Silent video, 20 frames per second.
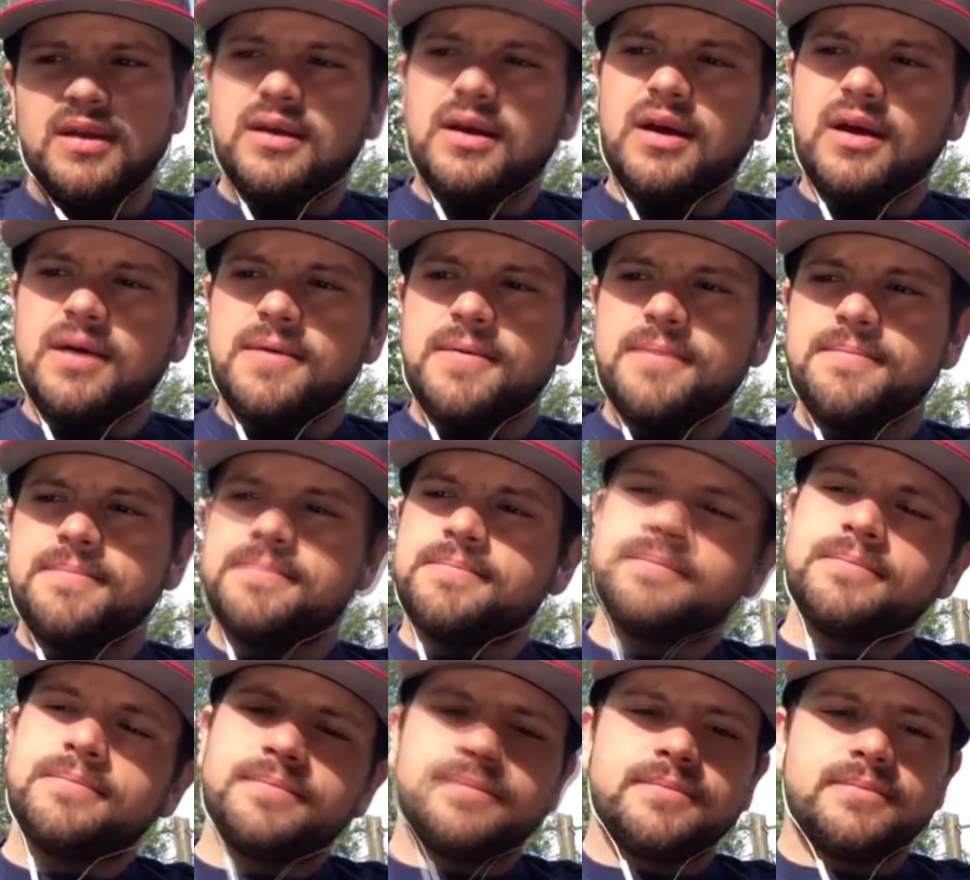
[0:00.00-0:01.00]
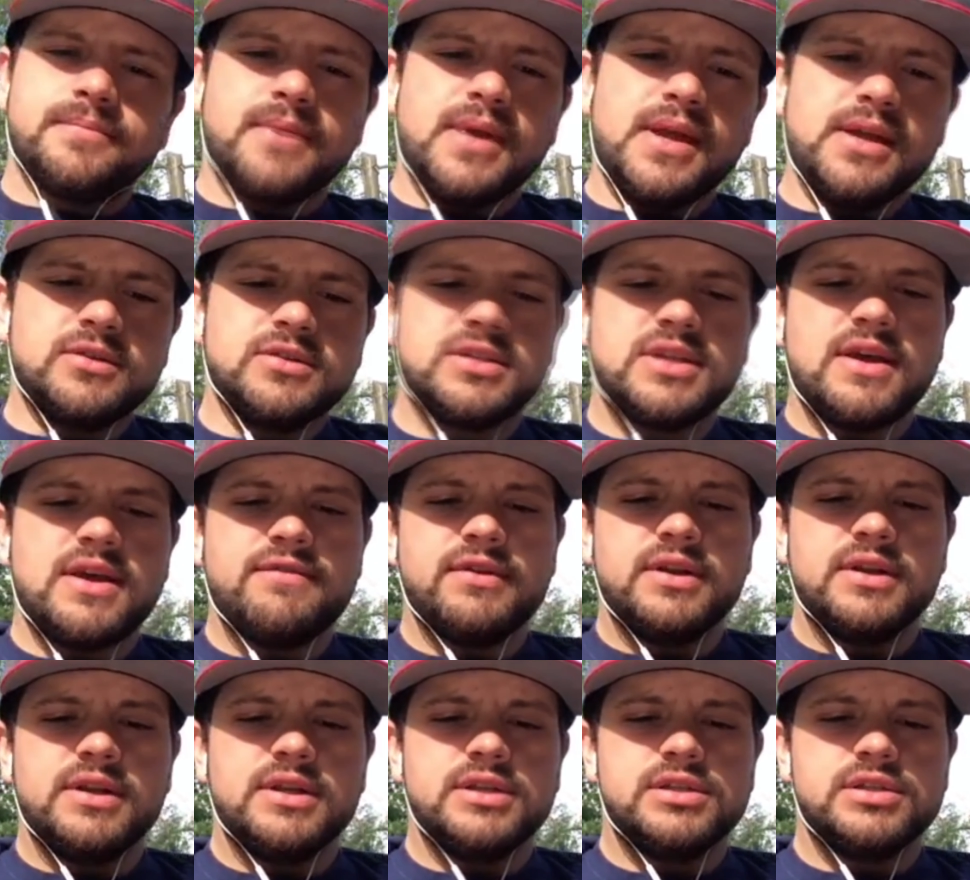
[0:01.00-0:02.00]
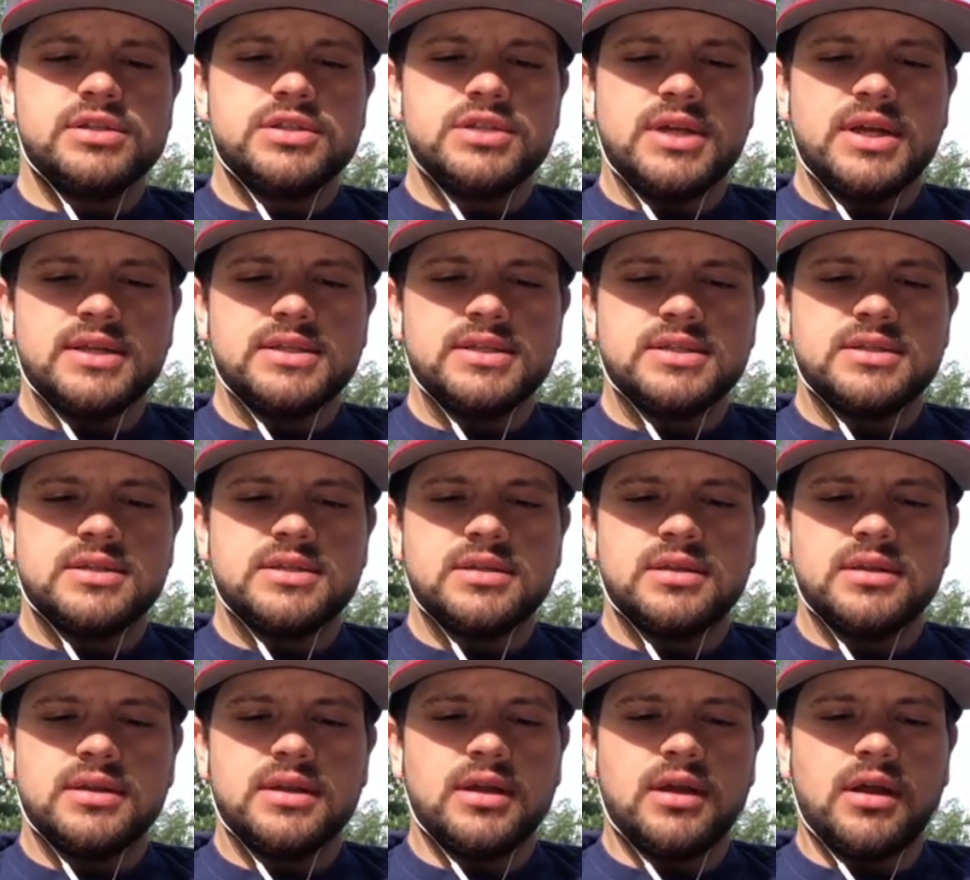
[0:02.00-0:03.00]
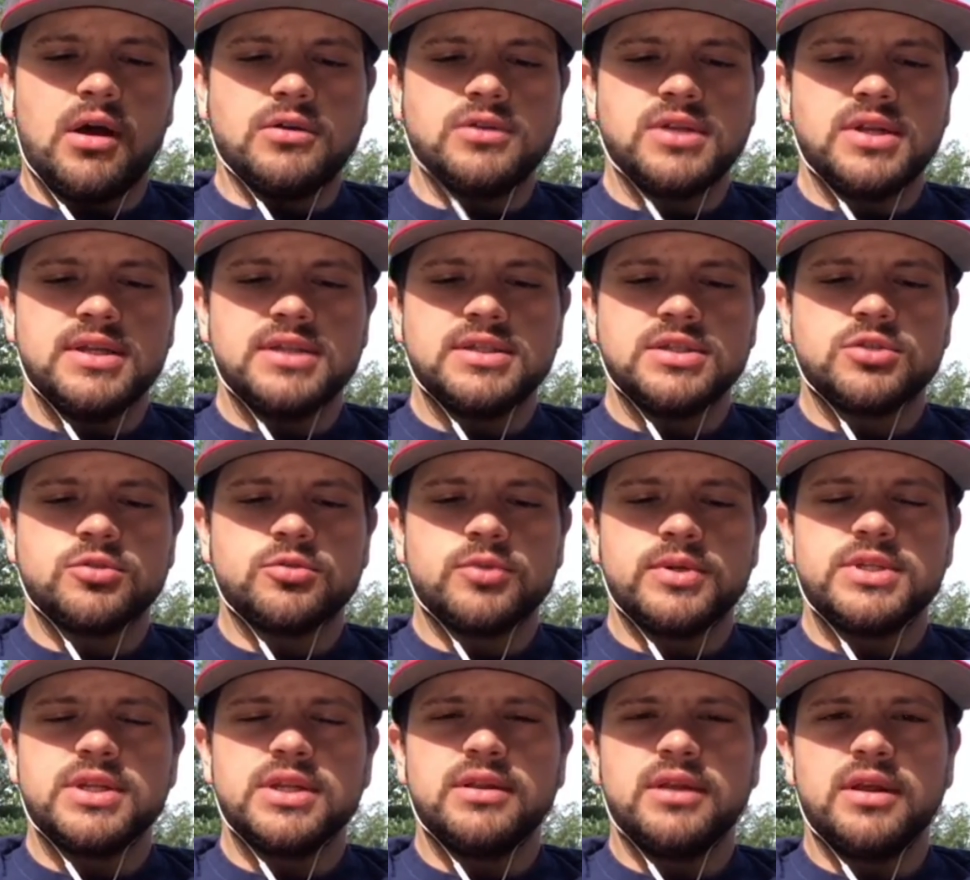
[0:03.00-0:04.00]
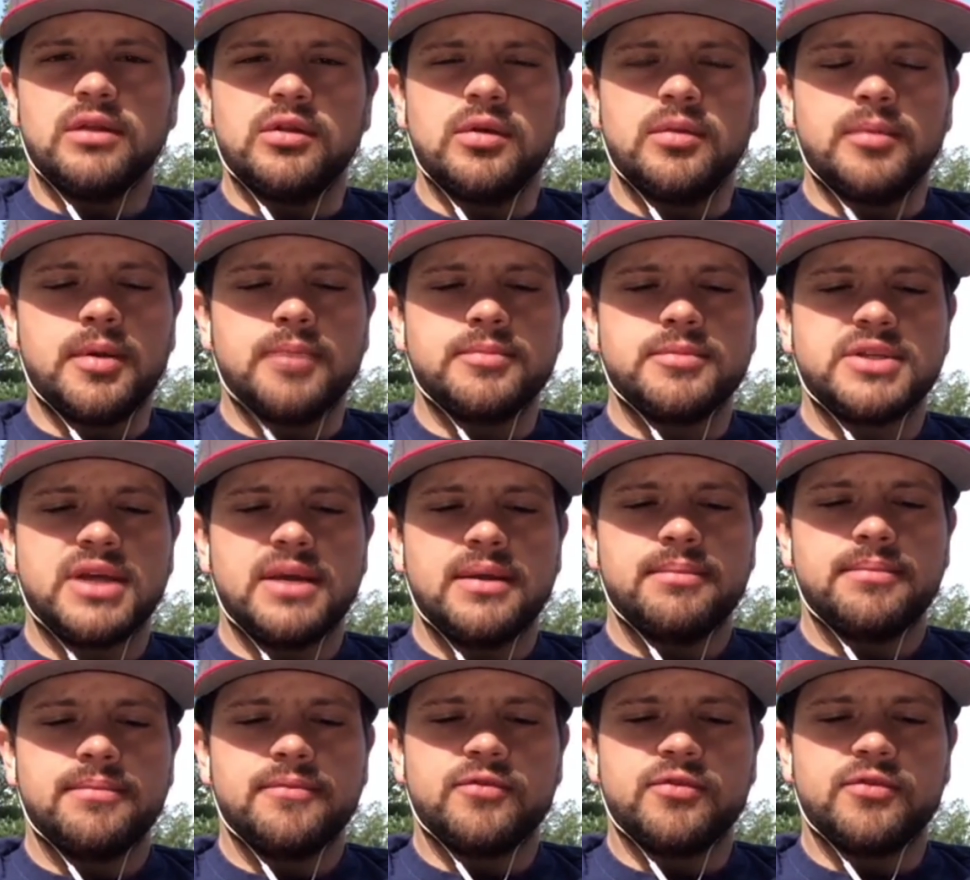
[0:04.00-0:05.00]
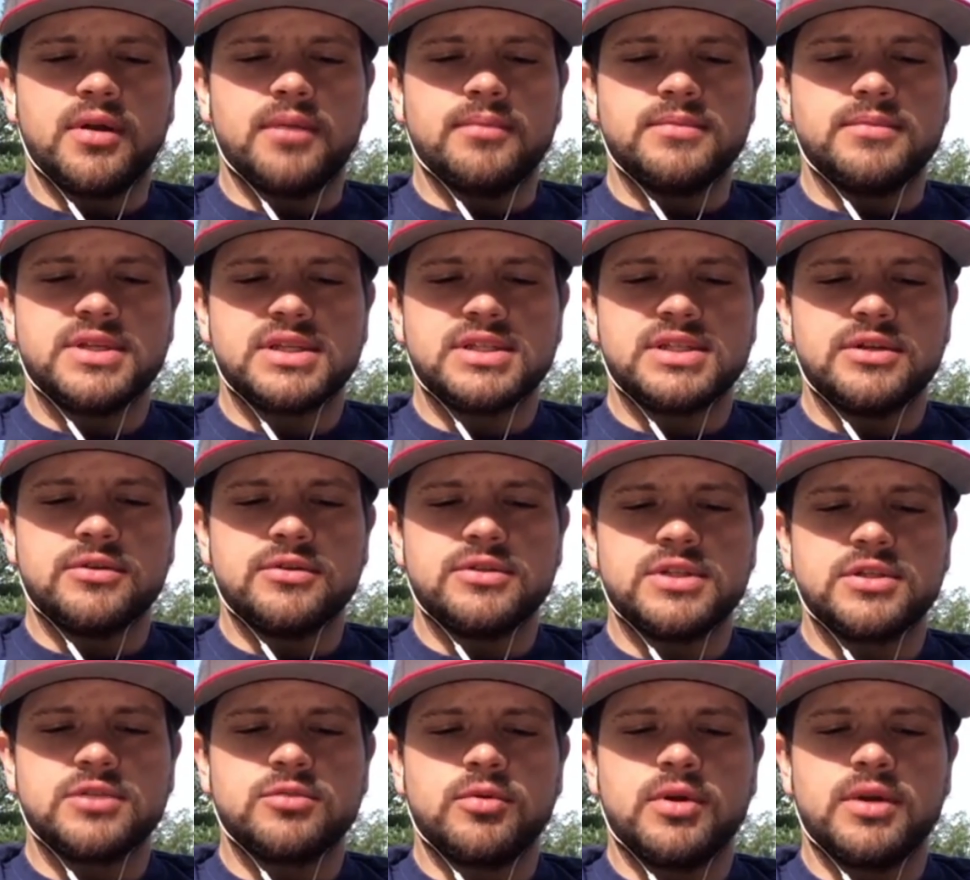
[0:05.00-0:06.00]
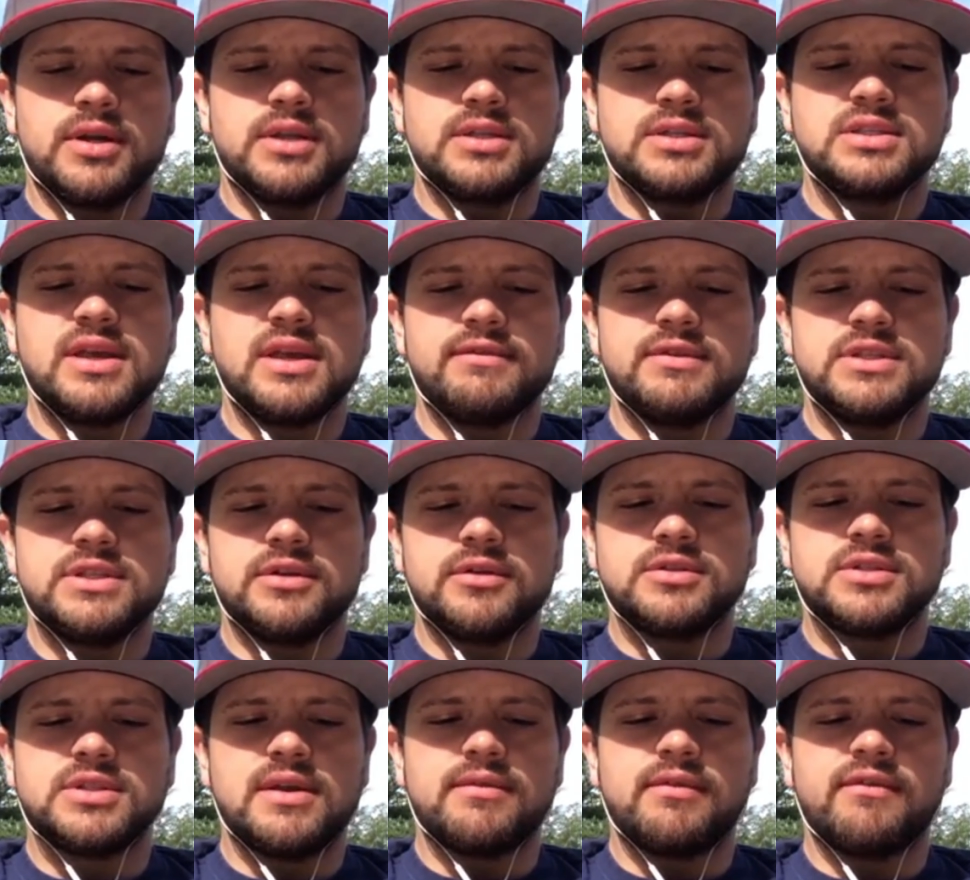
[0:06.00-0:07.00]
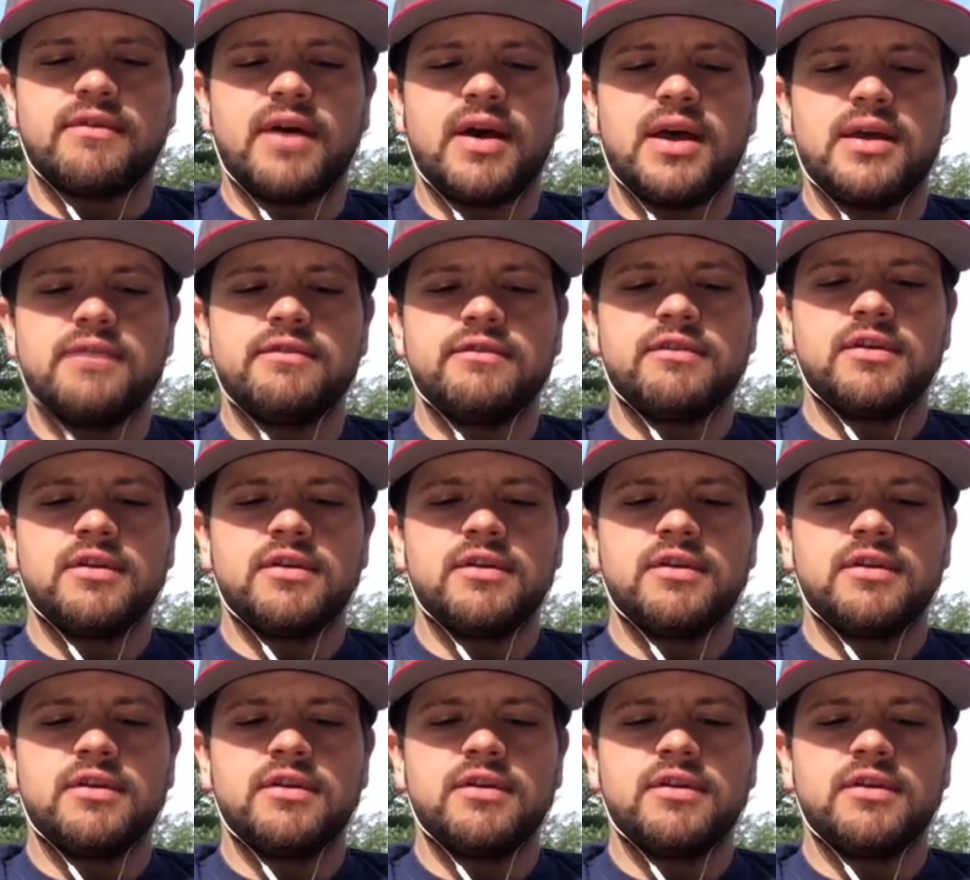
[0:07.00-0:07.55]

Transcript: Um, AL7 is just all it is switching the aluminum type from 6061 to 7075,